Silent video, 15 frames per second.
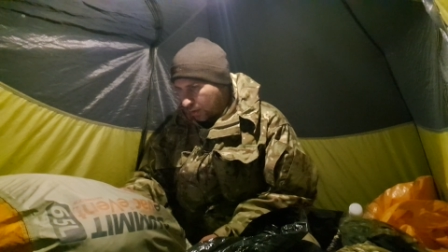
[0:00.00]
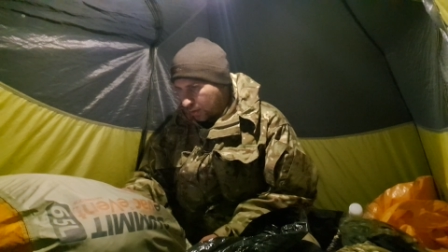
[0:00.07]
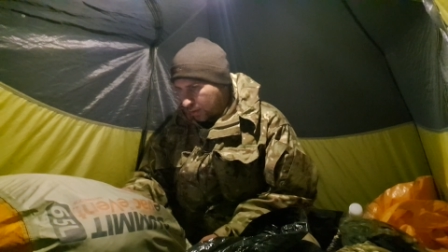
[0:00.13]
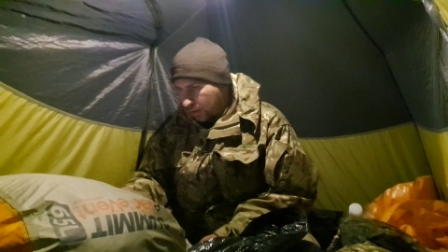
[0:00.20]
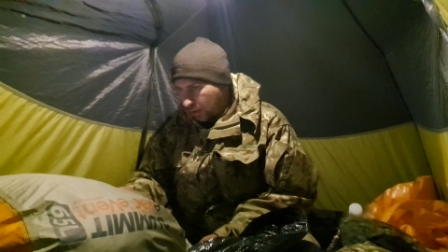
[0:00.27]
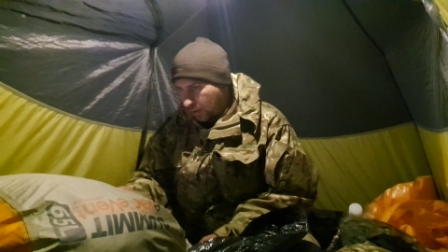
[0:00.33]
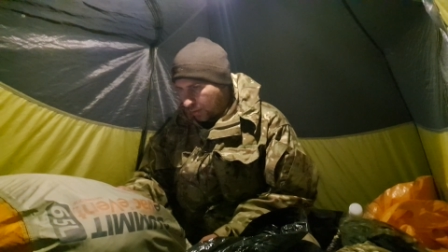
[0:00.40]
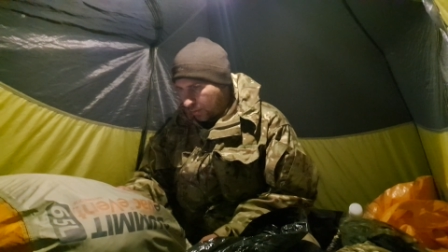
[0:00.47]

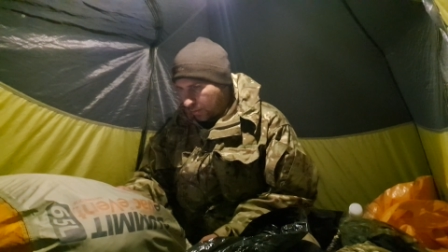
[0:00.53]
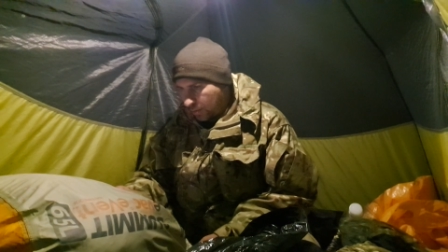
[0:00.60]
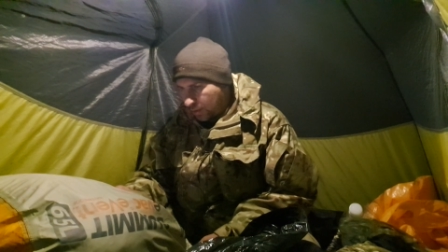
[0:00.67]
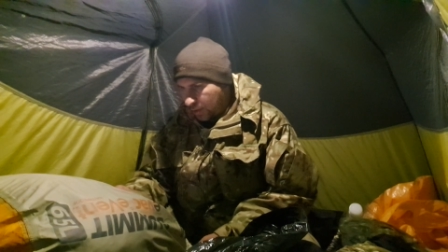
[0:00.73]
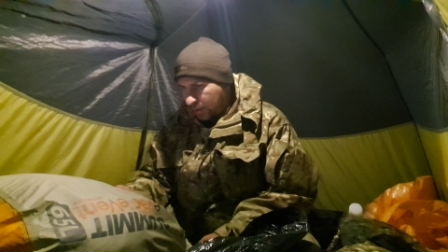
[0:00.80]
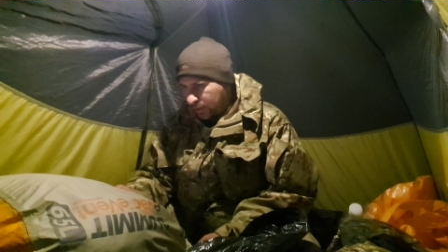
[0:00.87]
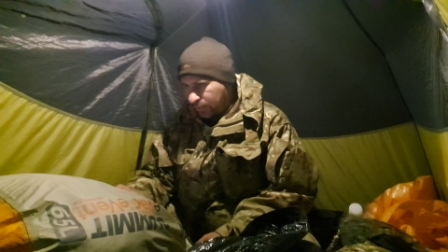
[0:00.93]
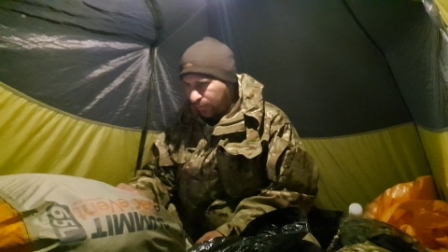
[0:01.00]
So
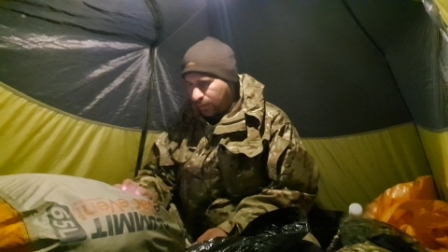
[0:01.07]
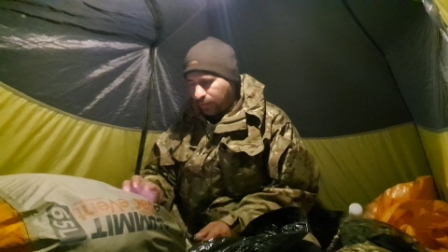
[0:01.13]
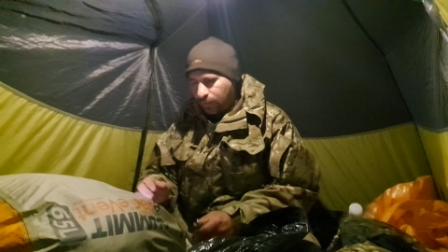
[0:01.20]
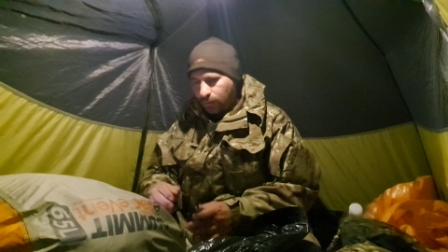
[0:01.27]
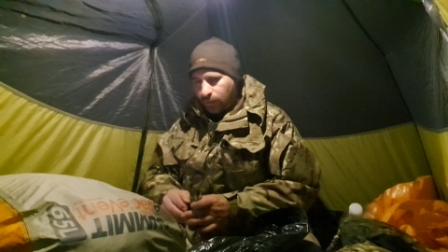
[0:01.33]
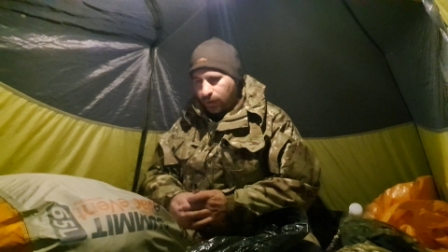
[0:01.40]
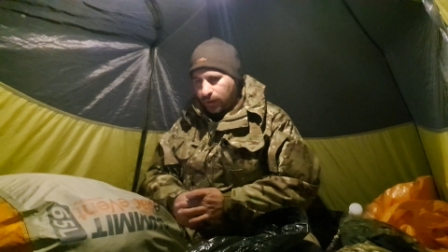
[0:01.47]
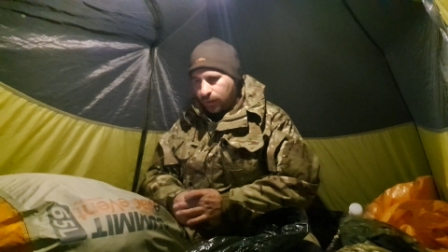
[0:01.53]
it's
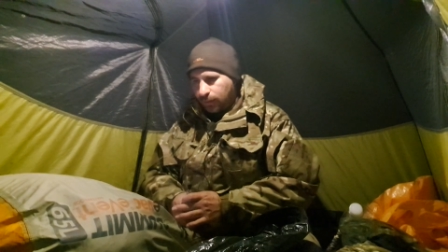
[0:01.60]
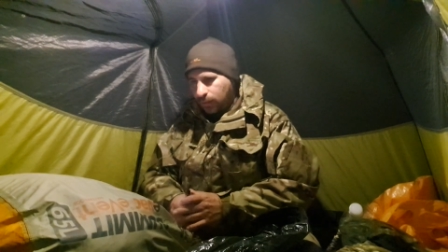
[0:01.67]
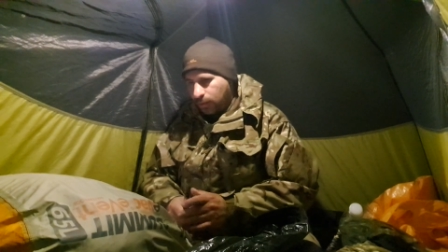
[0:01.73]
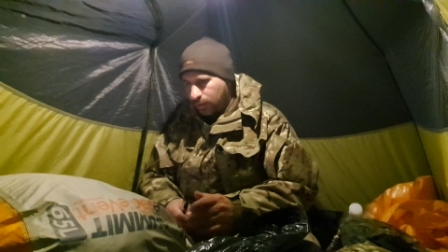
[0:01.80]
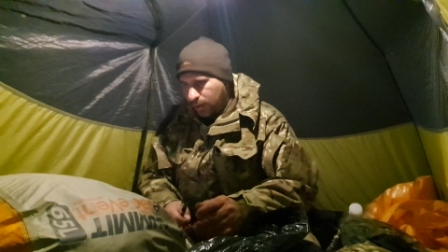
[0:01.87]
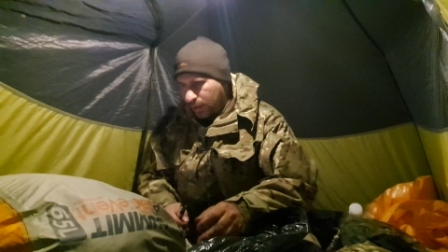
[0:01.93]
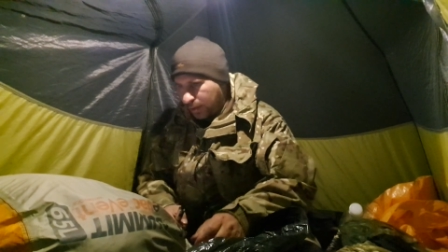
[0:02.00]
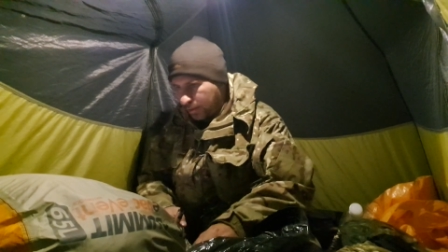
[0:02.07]
3:40 in the
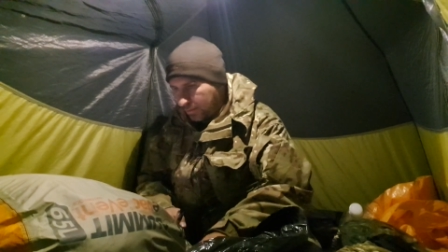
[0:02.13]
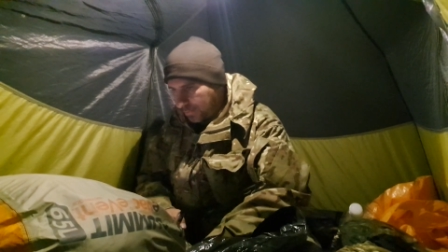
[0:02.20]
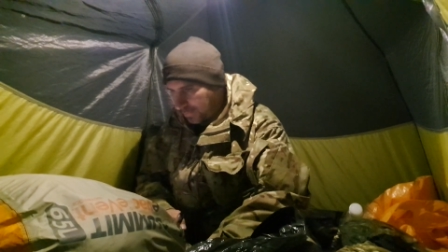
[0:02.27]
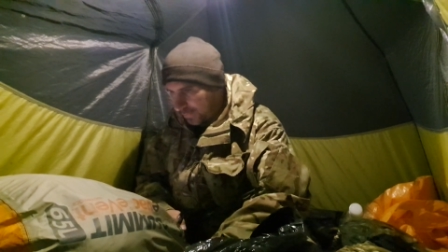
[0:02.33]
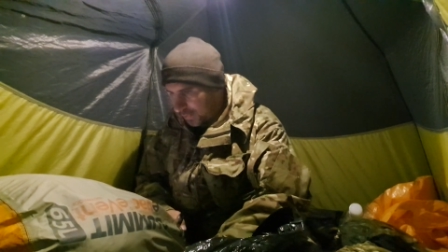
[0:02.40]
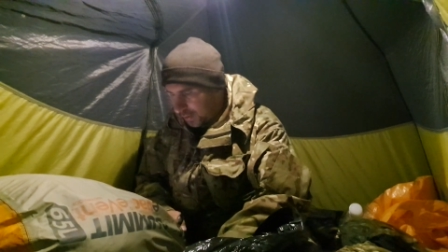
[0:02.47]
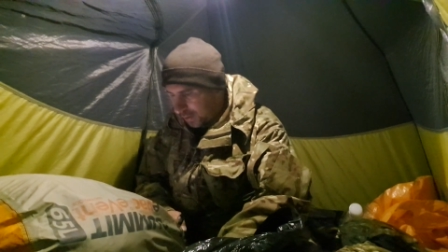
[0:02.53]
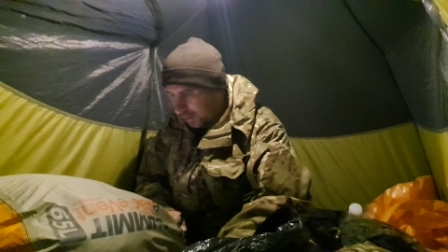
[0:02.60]
morning,
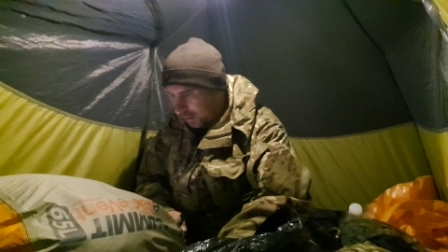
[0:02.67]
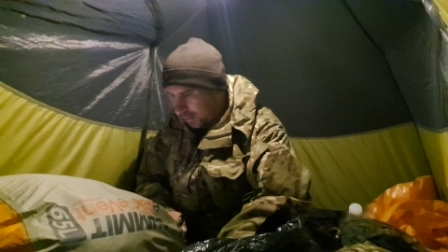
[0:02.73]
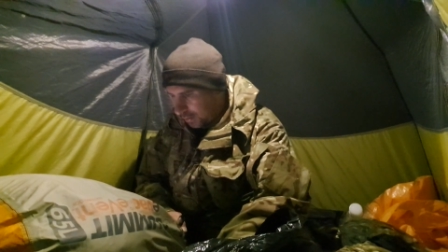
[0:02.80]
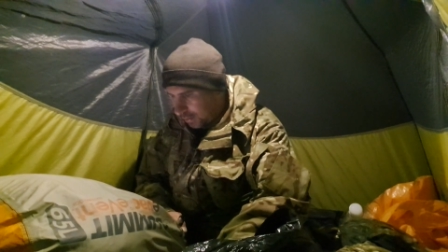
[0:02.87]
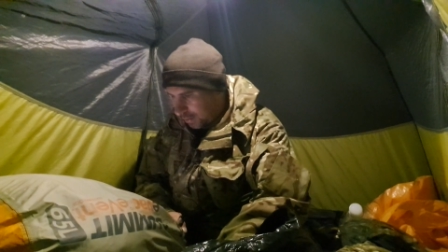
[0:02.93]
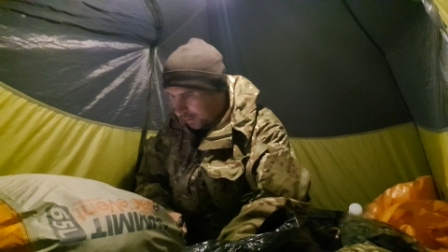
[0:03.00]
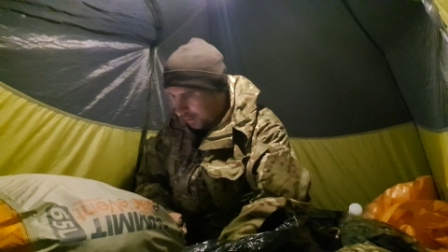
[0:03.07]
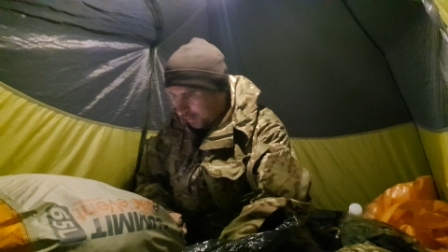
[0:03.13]

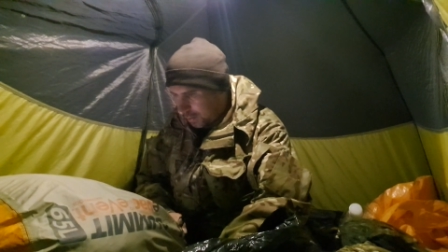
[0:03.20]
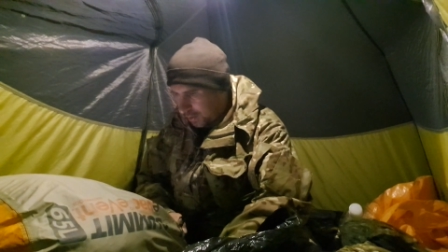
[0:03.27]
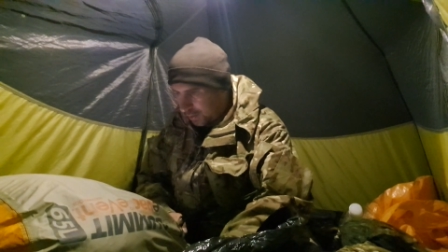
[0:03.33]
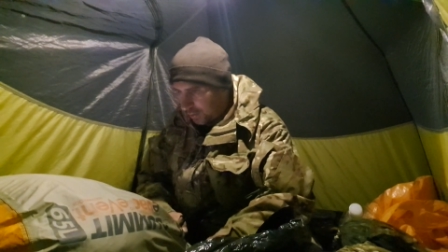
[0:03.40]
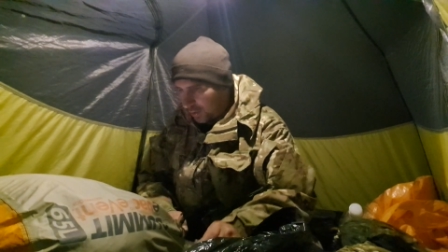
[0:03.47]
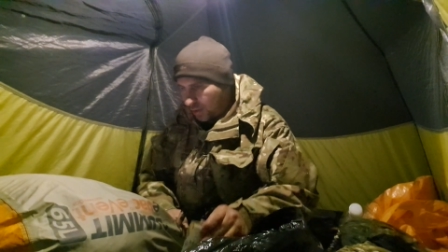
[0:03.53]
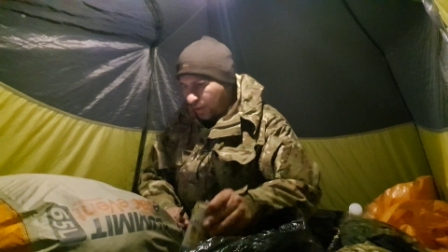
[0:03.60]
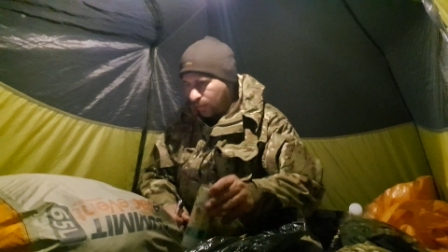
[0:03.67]
so I want to
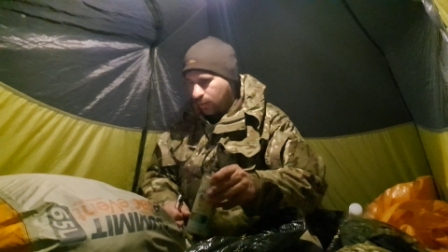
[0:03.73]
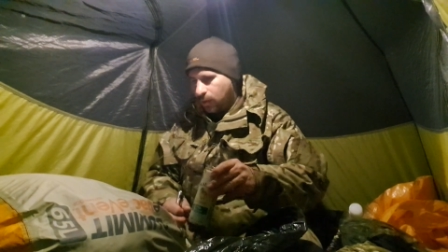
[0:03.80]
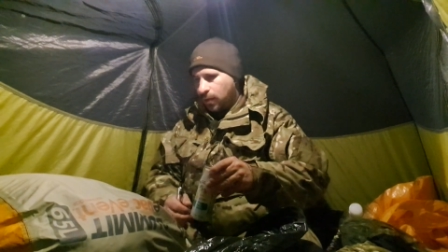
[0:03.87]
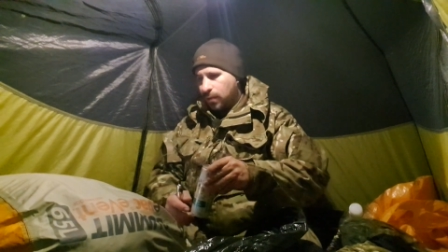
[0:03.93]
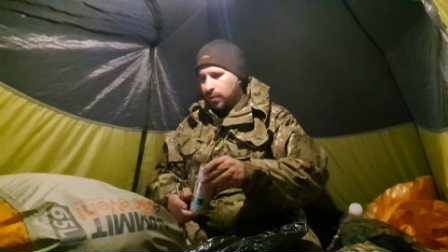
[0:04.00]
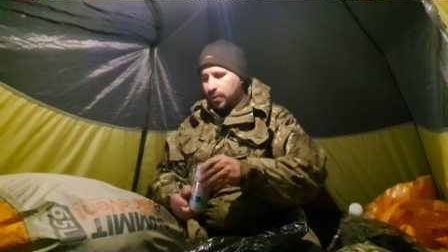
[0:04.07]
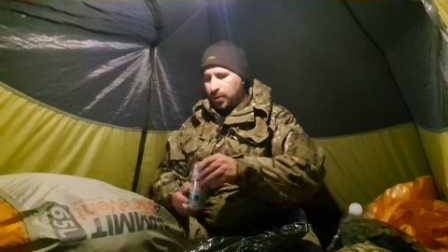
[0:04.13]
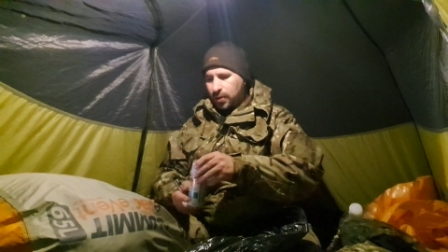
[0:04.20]
do that walk.